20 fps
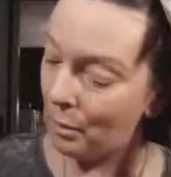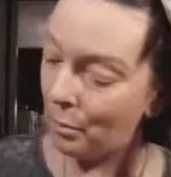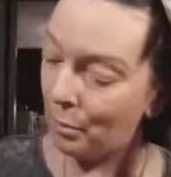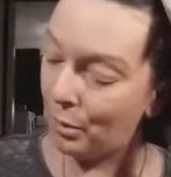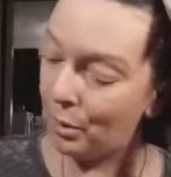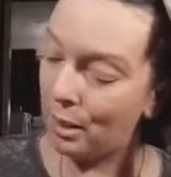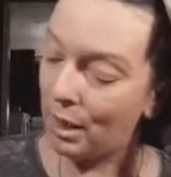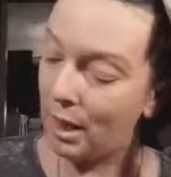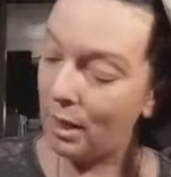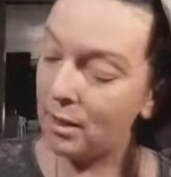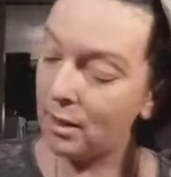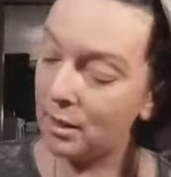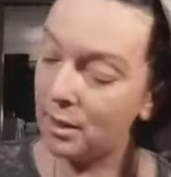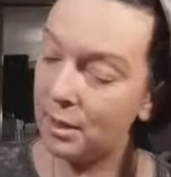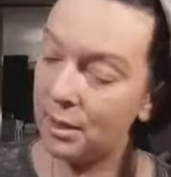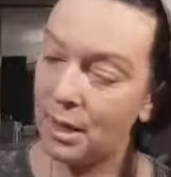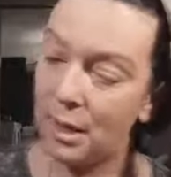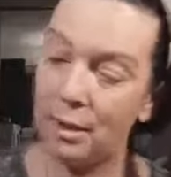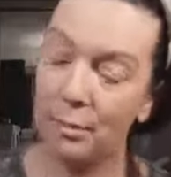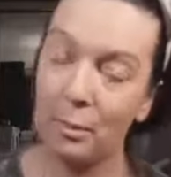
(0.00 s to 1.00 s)
But
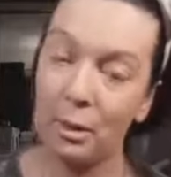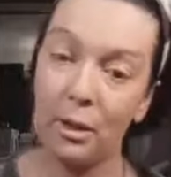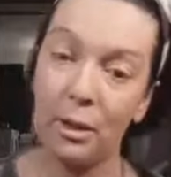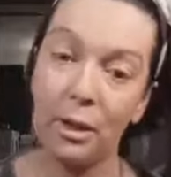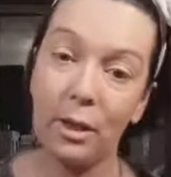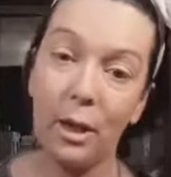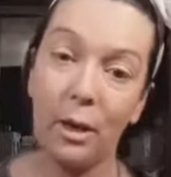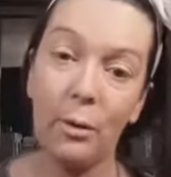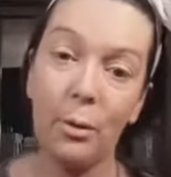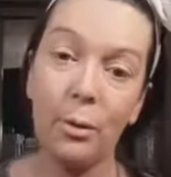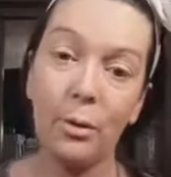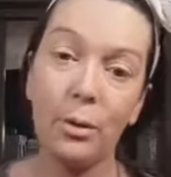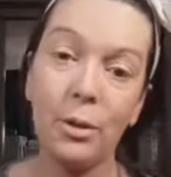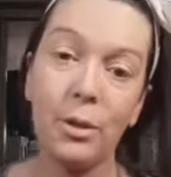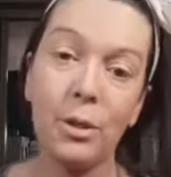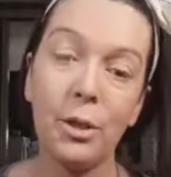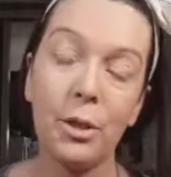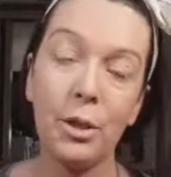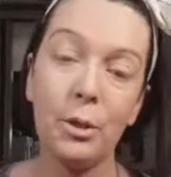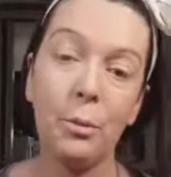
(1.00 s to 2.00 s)
next I'm going to go on
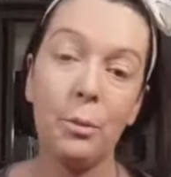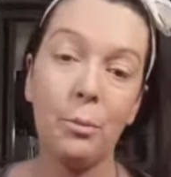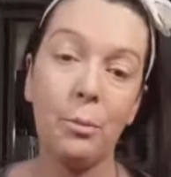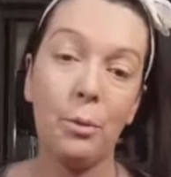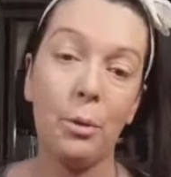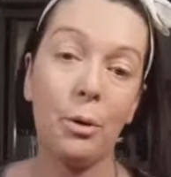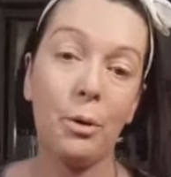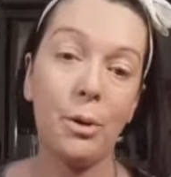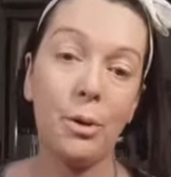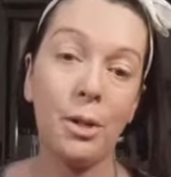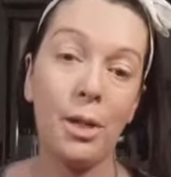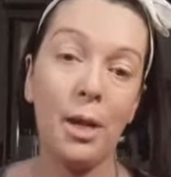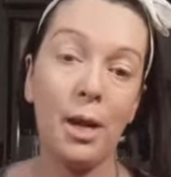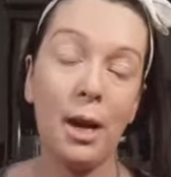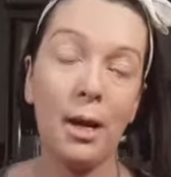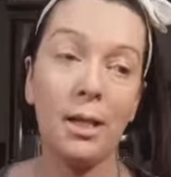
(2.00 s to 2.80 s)
to bronzer.